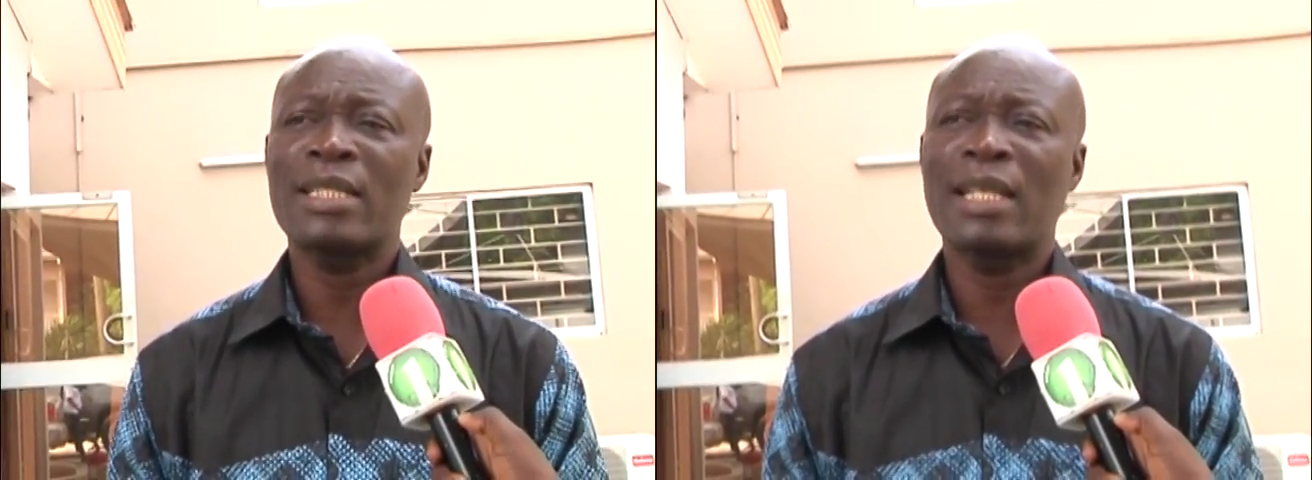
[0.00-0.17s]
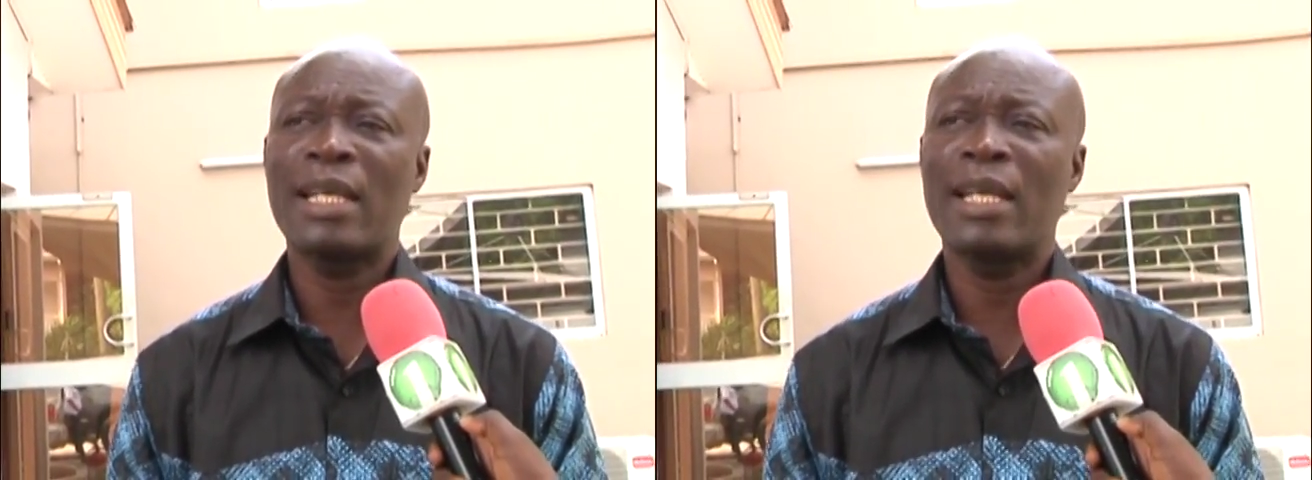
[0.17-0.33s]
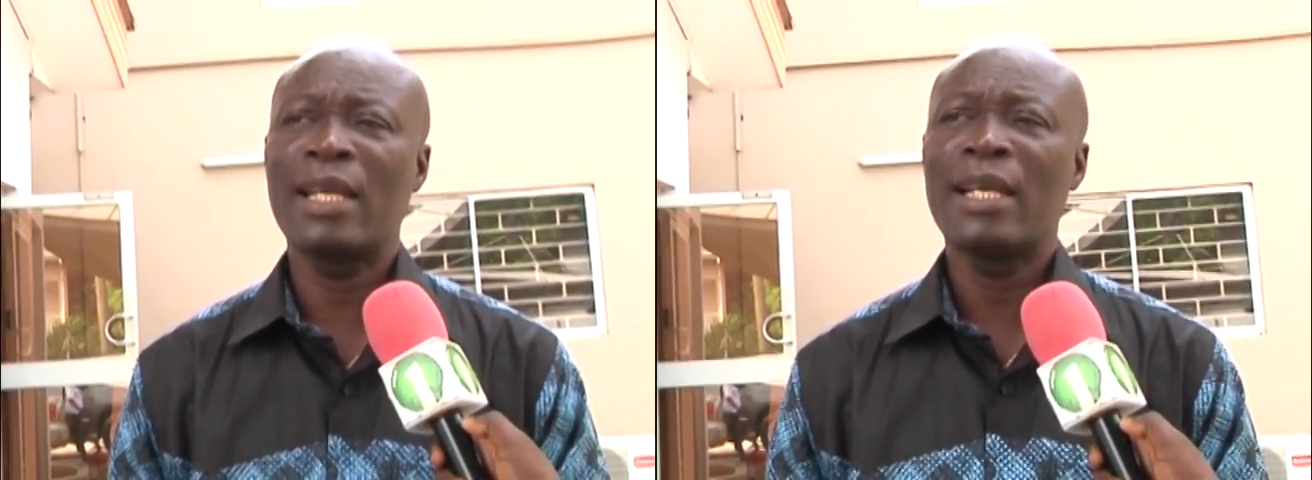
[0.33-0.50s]

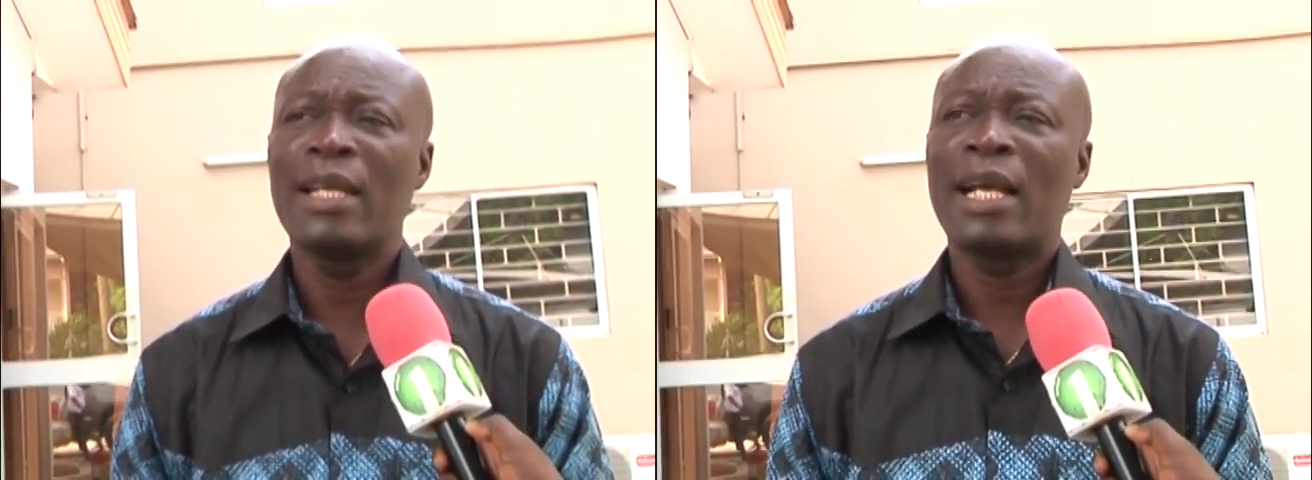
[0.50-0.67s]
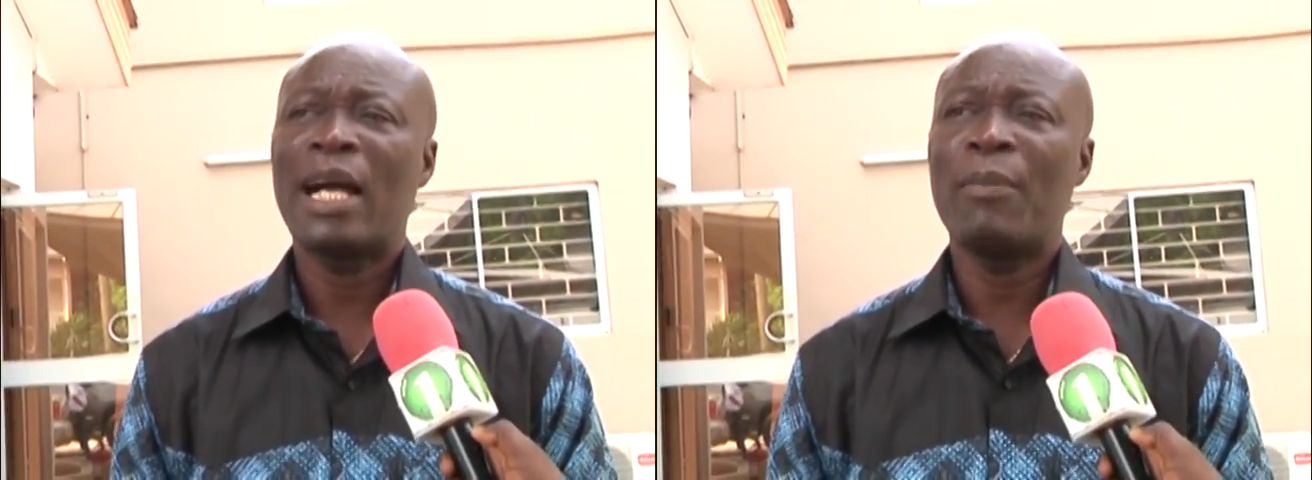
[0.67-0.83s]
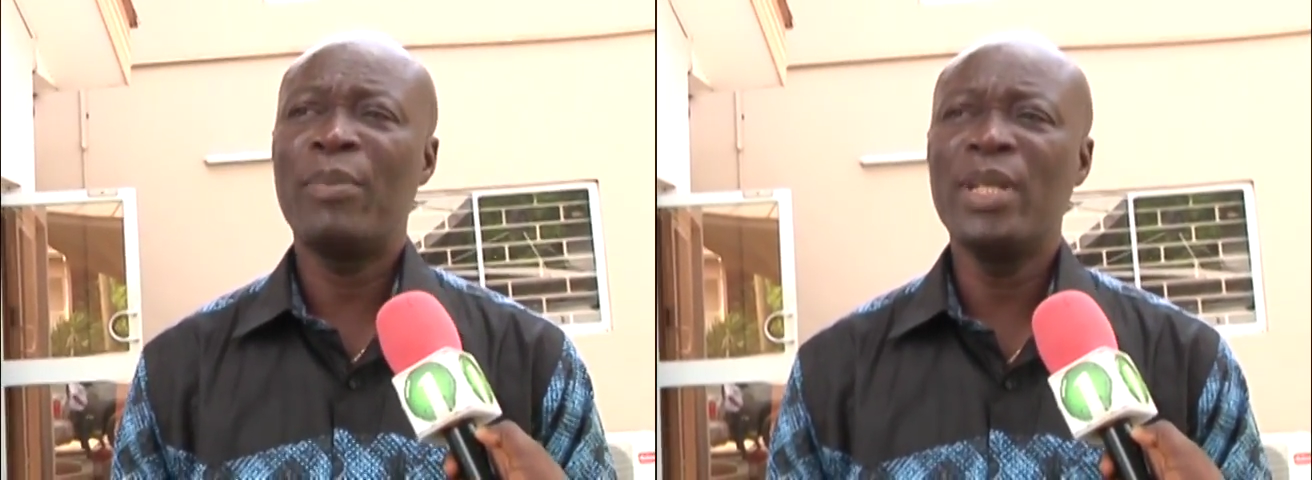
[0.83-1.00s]
the
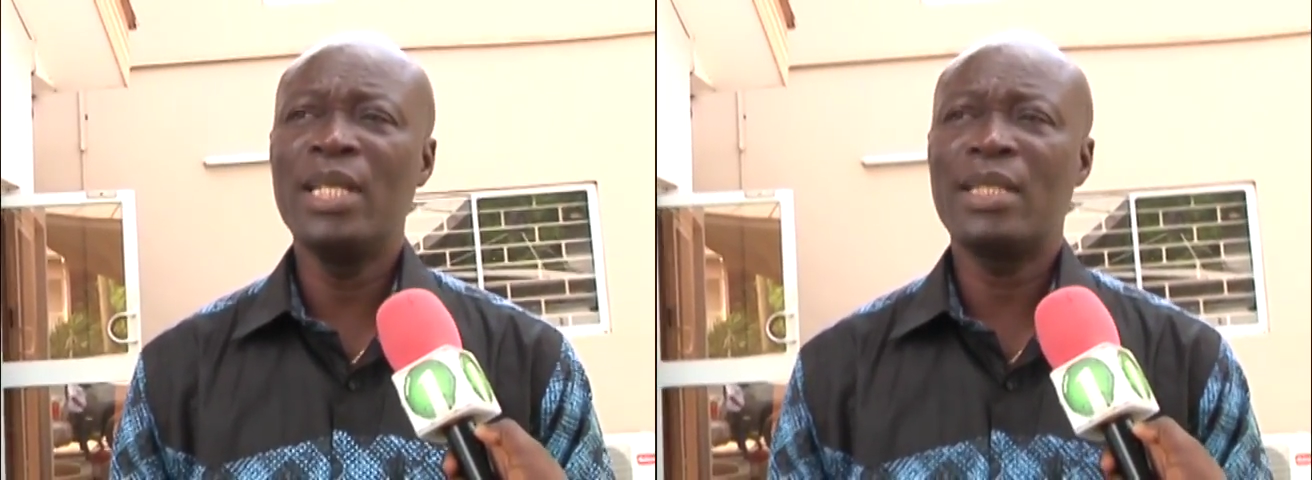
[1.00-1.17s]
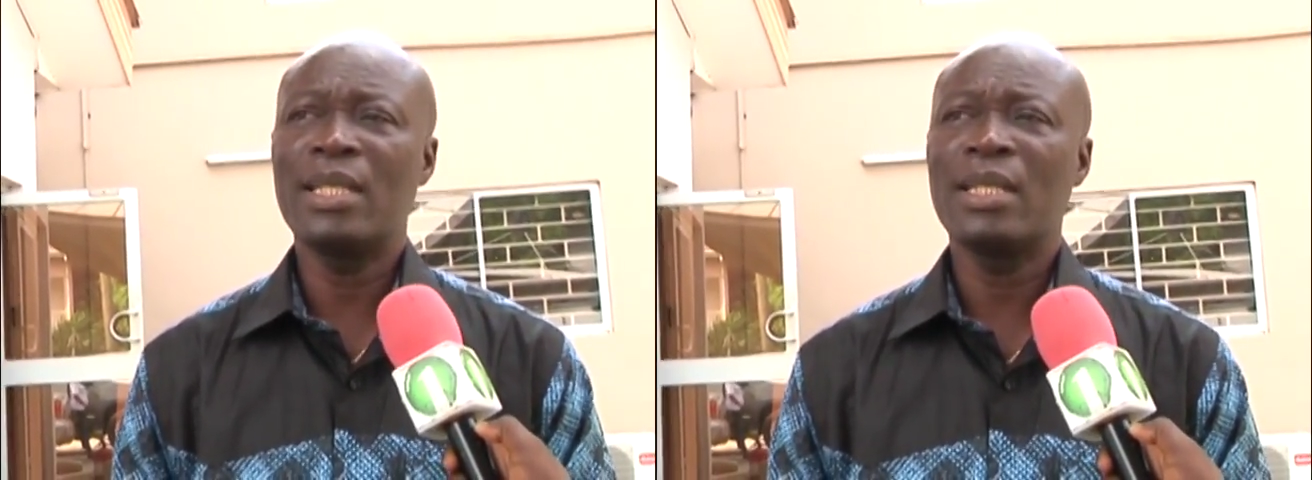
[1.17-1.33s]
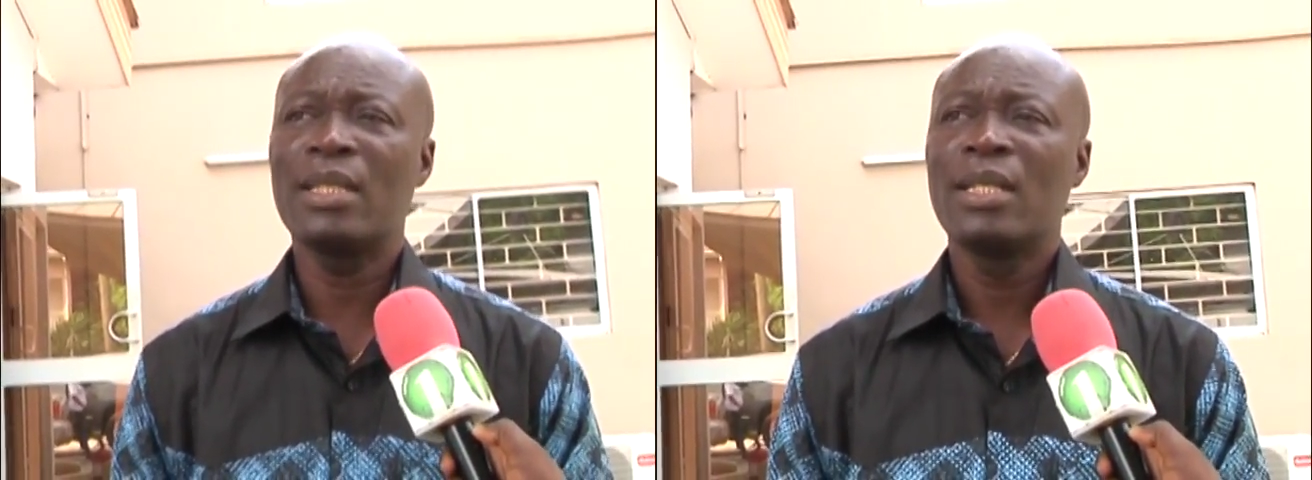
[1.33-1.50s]

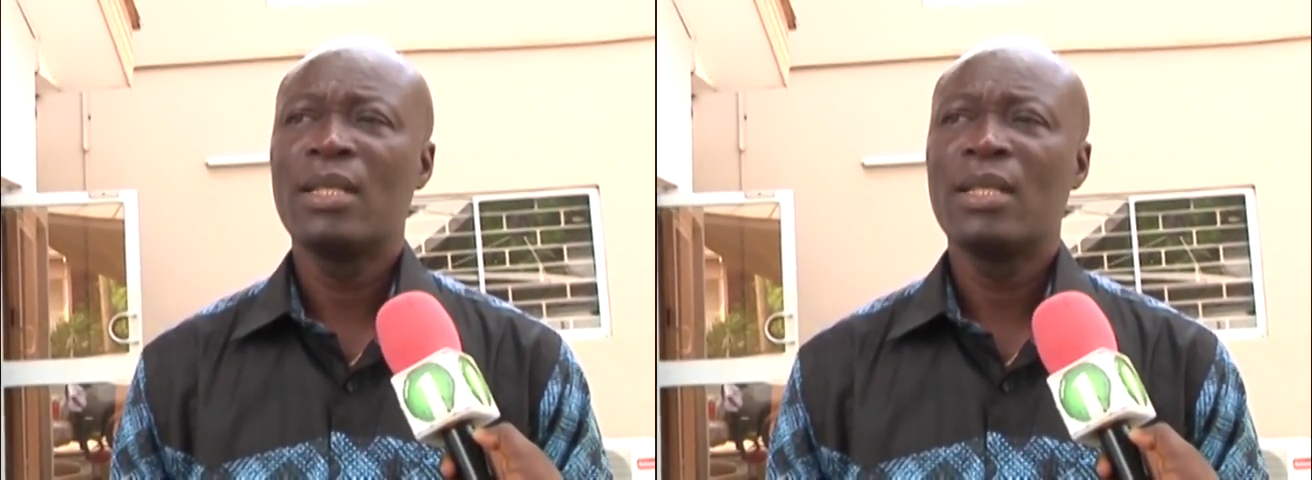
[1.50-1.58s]
ability.